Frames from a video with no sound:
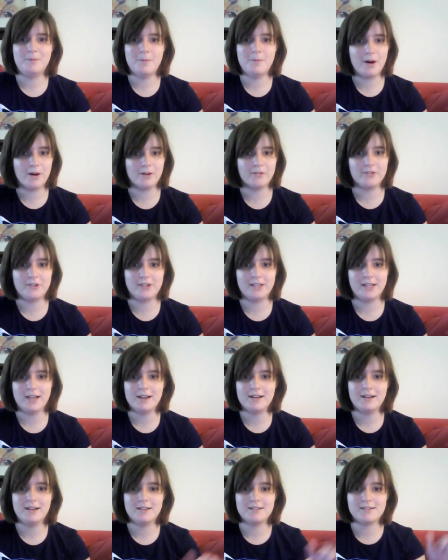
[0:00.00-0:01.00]
and marveling
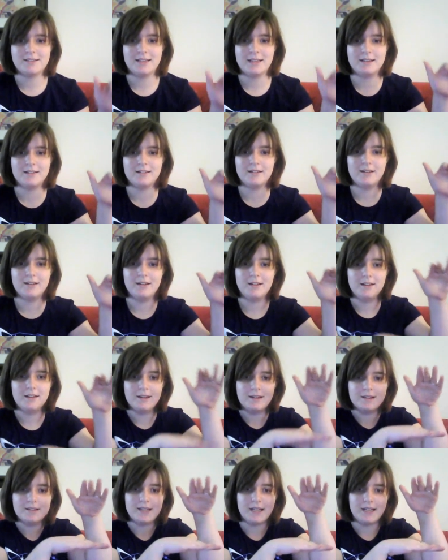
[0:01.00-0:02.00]
at his like
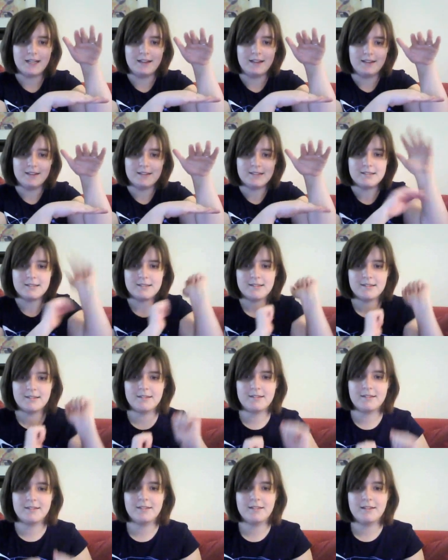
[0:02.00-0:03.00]
tininess.
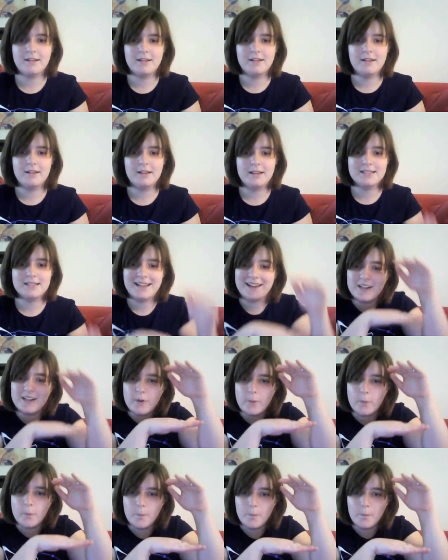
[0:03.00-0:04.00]
He's like a
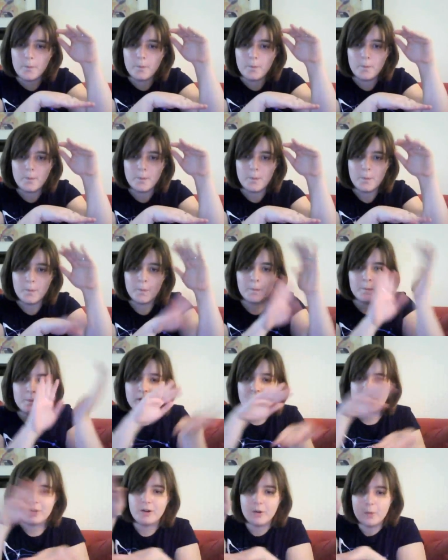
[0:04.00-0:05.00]
gnome,
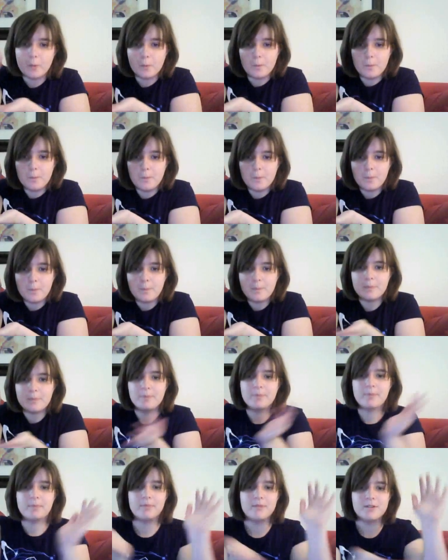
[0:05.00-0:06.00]
garden gnome.
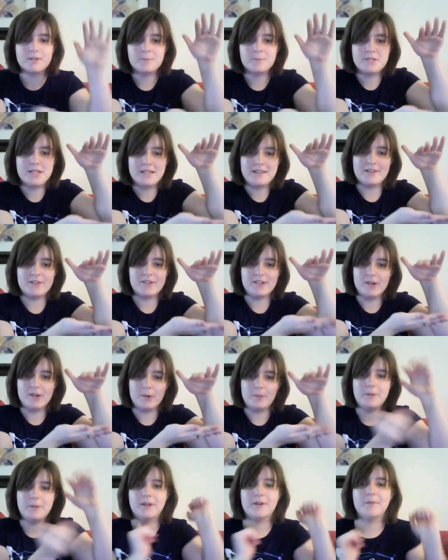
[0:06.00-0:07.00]
Just pretend there's a
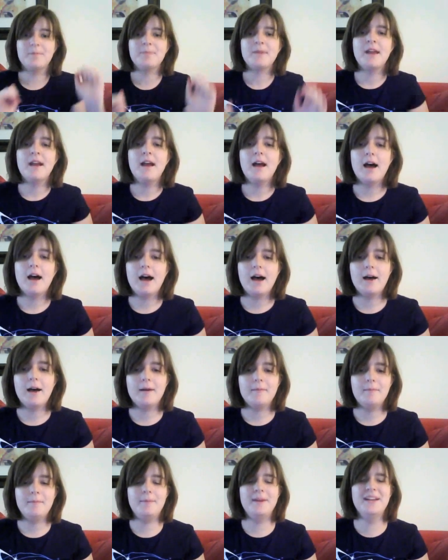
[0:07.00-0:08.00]
gnome here.
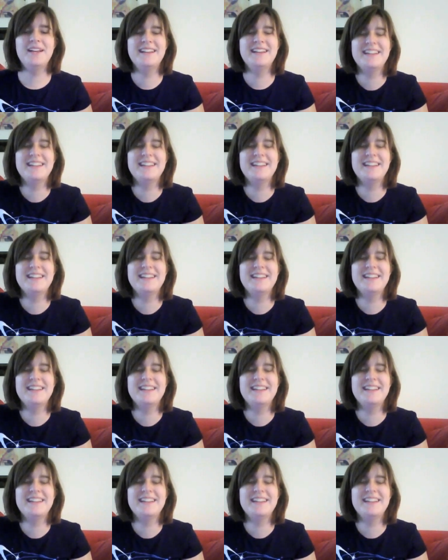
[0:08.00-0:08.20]
Um,